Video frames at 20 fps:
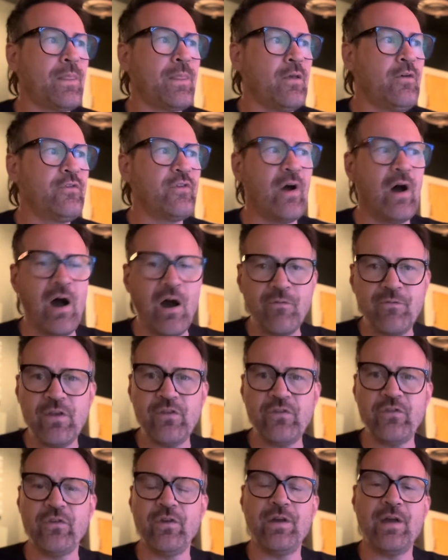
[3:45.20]
There's
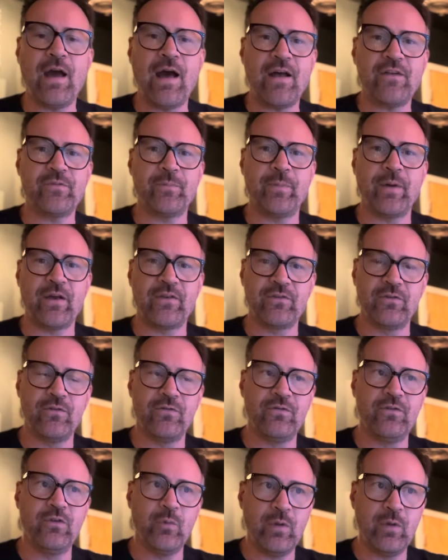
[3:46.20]
obviously aspects
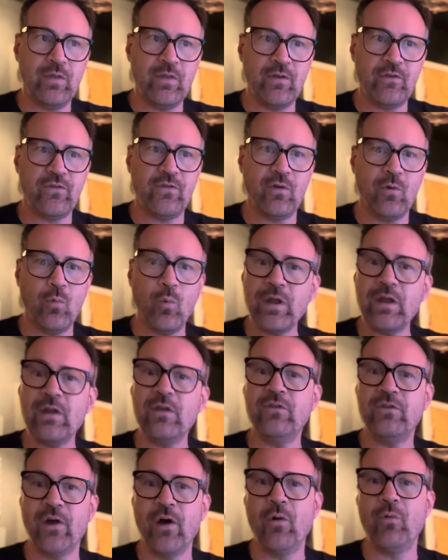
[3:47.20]
of doing this that we
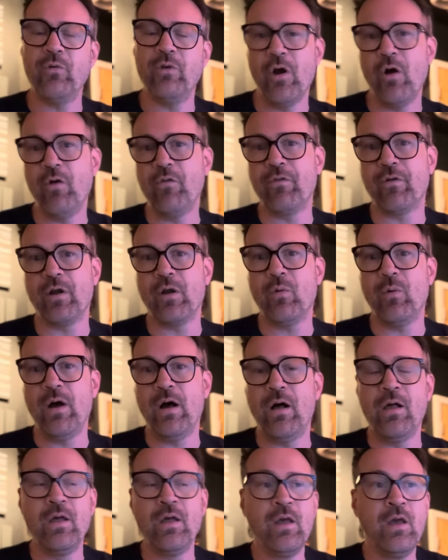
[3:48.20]
don't know very
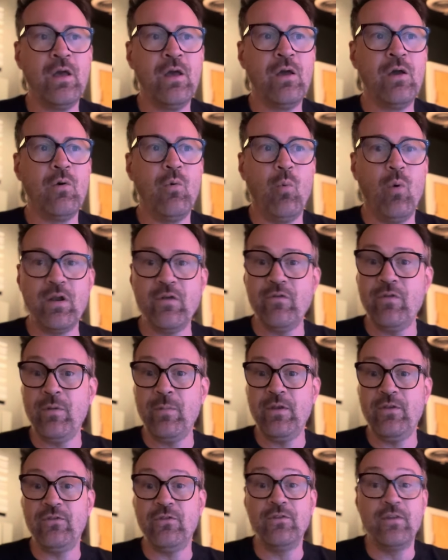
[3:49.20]
well. One of them
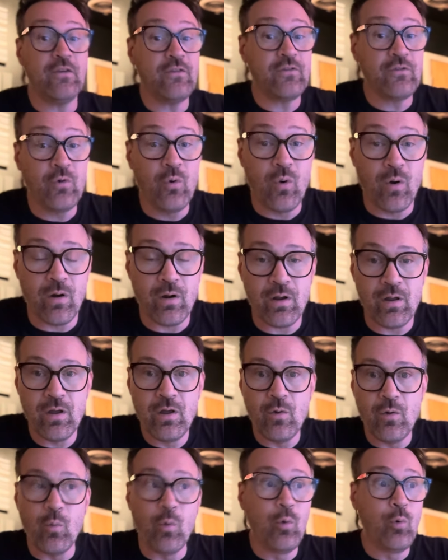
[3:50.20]
is Discord.
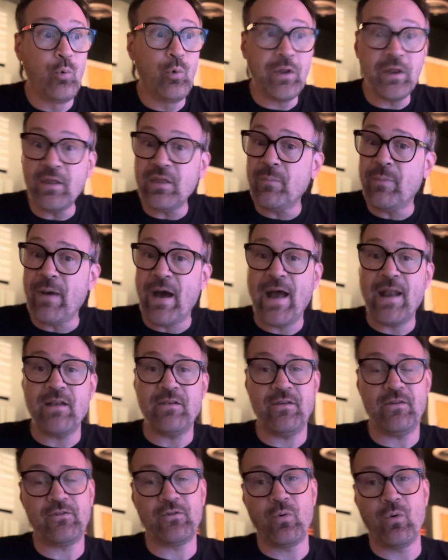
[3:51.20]
We're really bad at
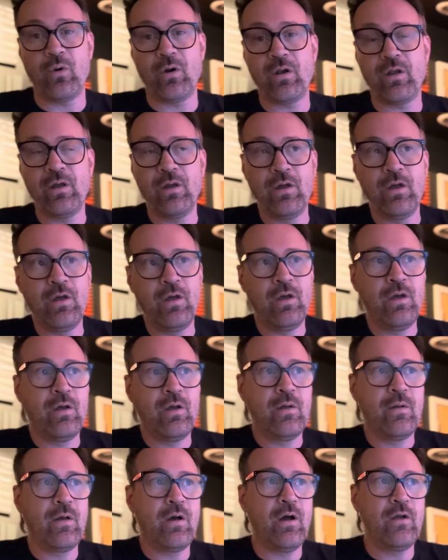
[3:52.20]
Discord.
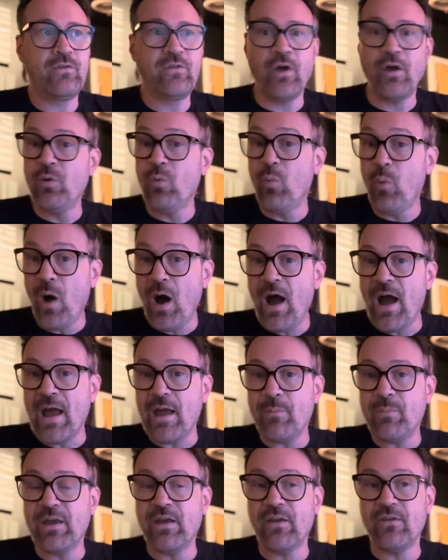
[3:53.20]
I'll tell you
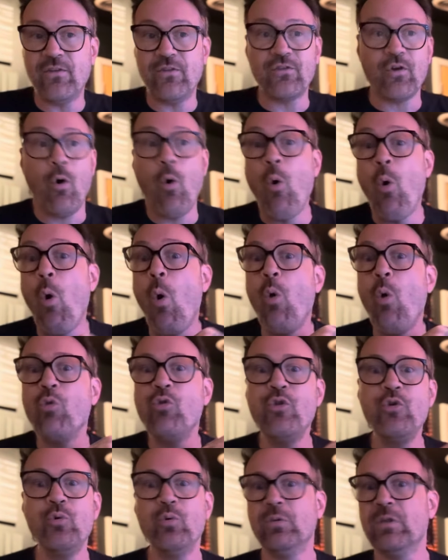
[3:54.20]
why, because it's a whole
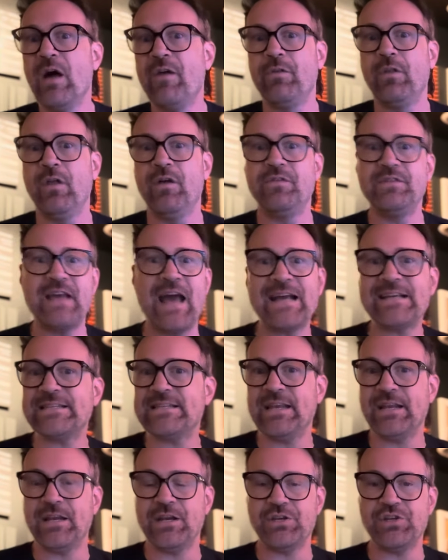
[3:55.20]
new level of
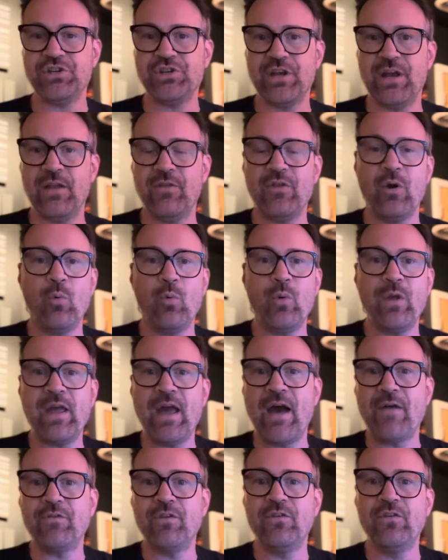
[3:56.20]
texting and shit that we
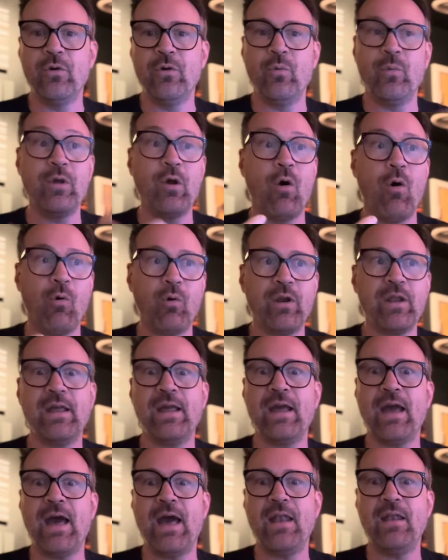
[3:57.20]
have to do, and we already
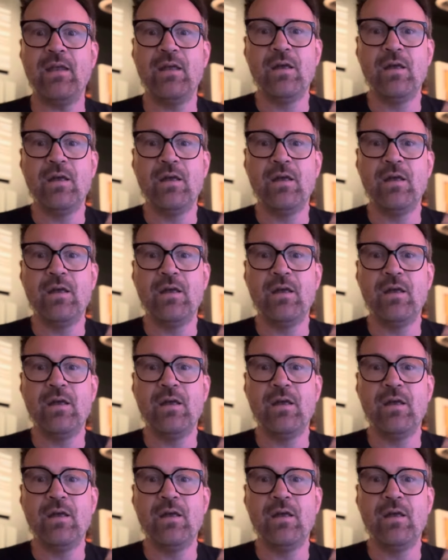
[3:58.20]
get